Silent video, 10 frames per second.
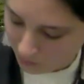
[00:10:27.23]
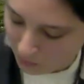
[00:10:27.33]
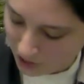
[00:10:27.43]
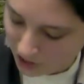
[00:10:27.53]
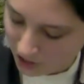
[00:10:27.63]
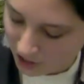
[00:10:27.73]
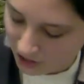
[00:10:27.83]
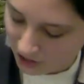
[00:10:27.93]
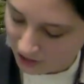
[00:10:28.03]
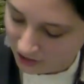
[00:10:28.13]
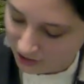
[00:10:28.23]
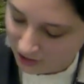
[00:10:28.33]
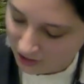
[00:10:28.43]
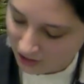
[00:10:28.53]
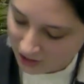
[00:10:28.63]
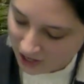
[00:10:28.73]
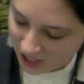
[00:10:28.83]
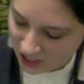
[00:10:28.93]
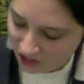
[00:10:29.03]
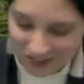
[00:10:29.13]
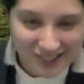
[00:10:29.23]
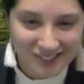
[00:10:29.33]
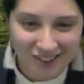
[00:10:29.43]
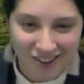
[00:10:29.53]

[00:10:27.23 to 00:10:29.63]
Birds. I can use